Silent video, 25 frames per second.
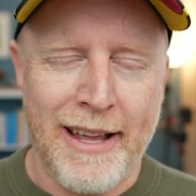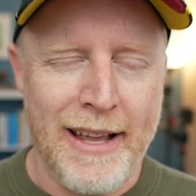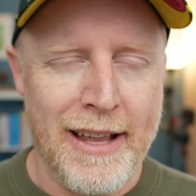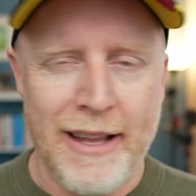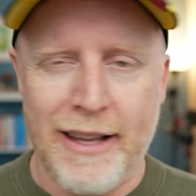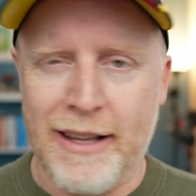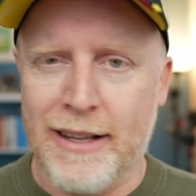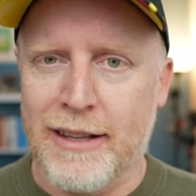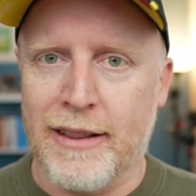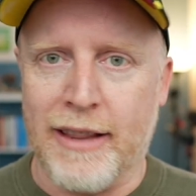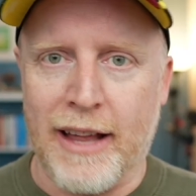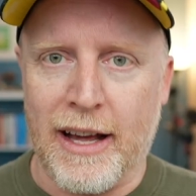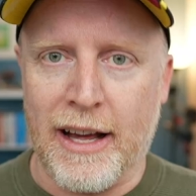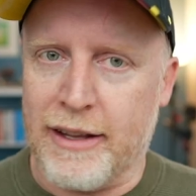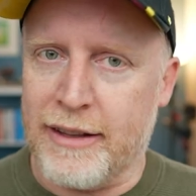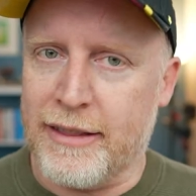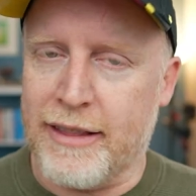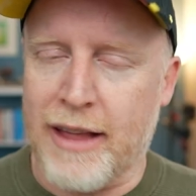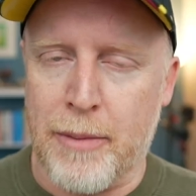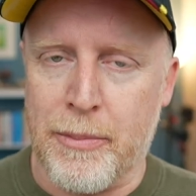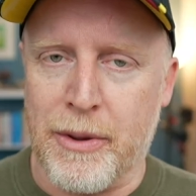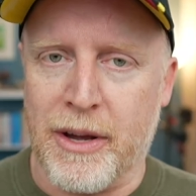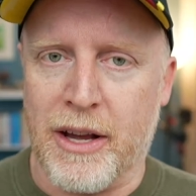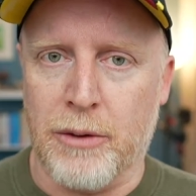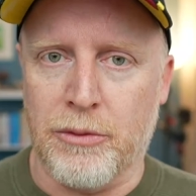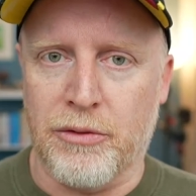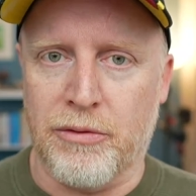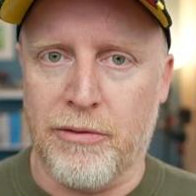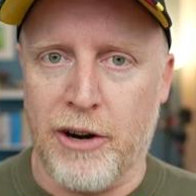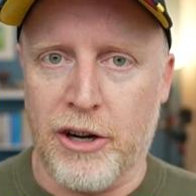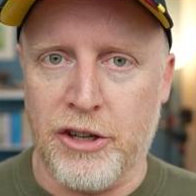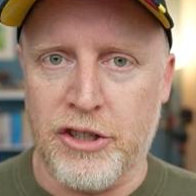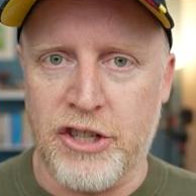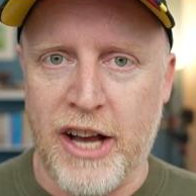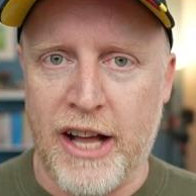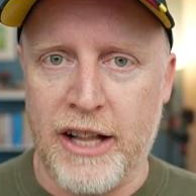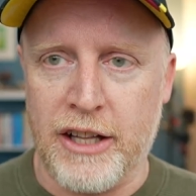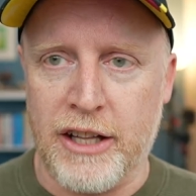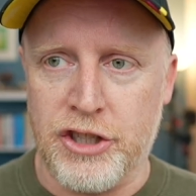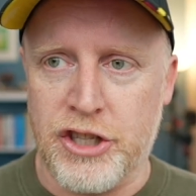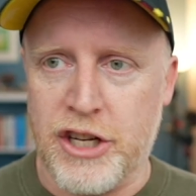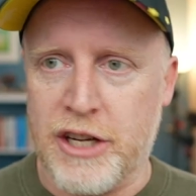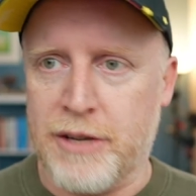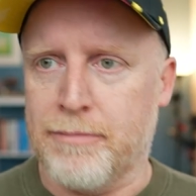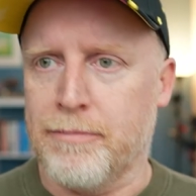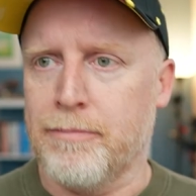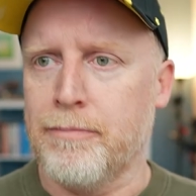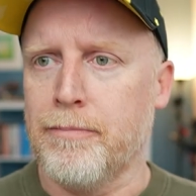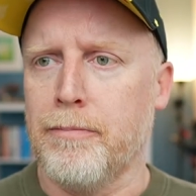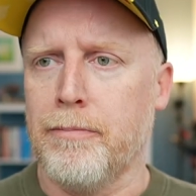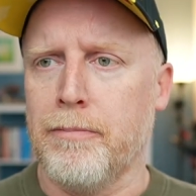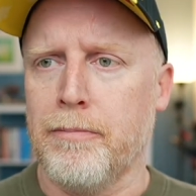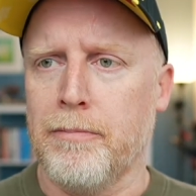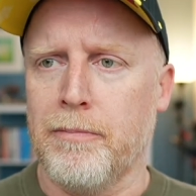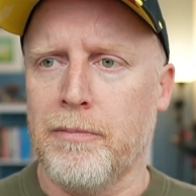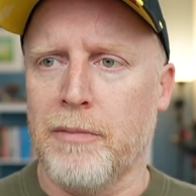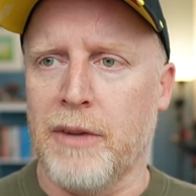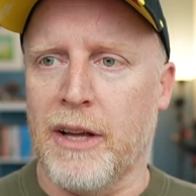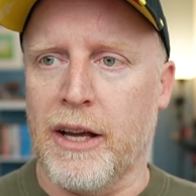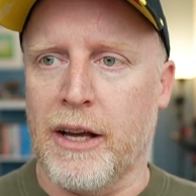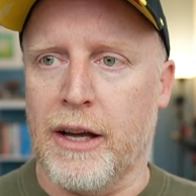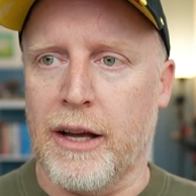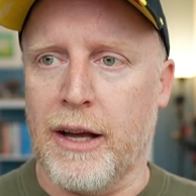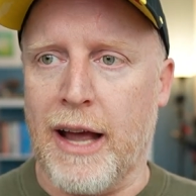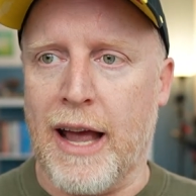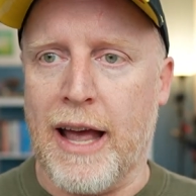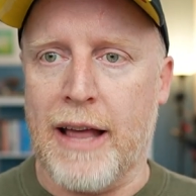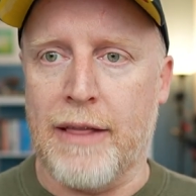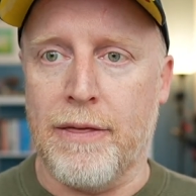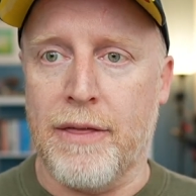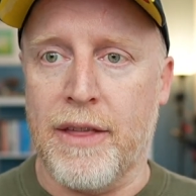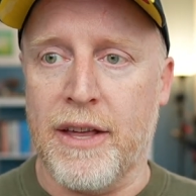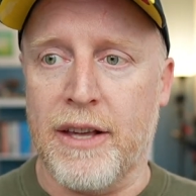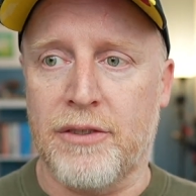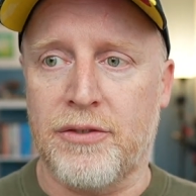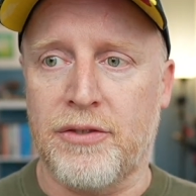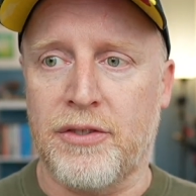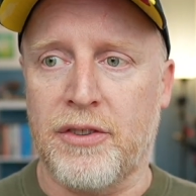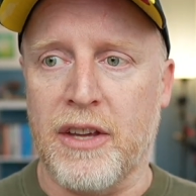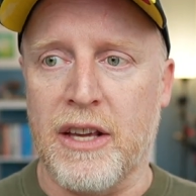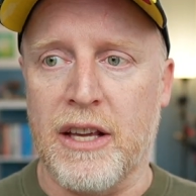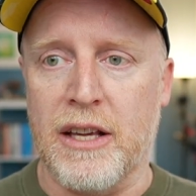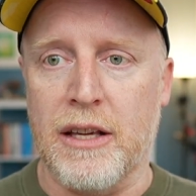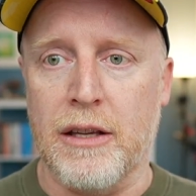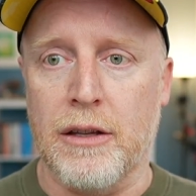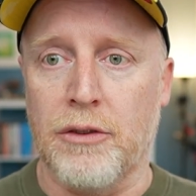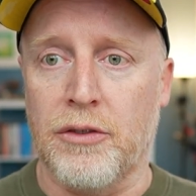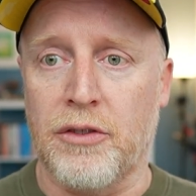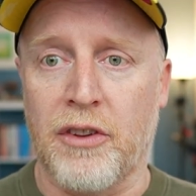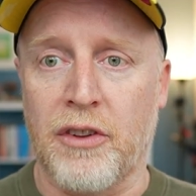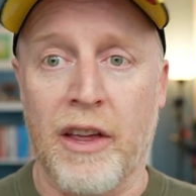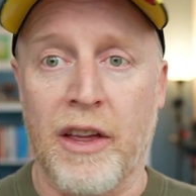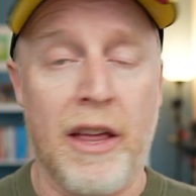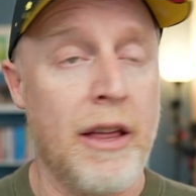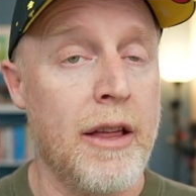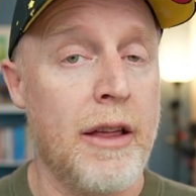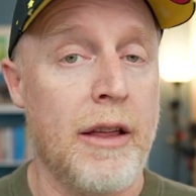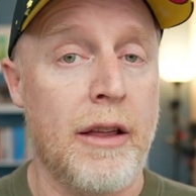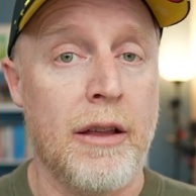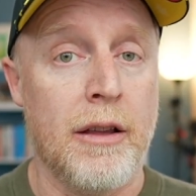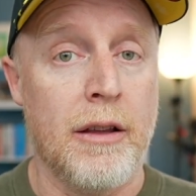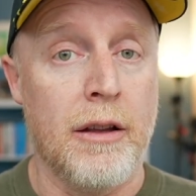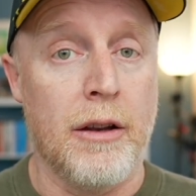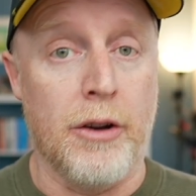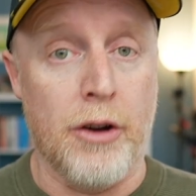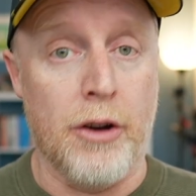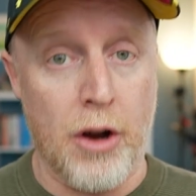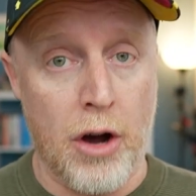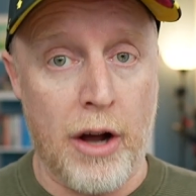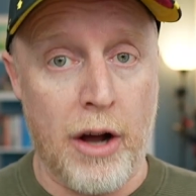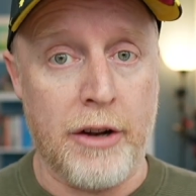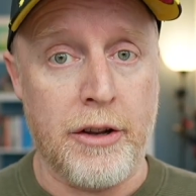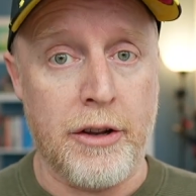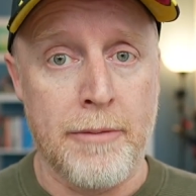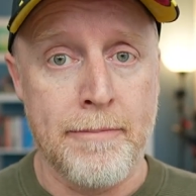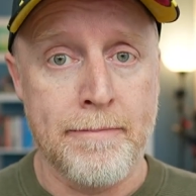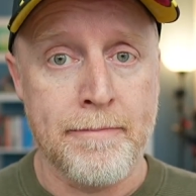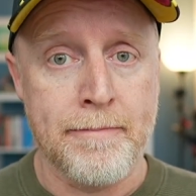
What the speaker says: That becomes very challenging. And this is not.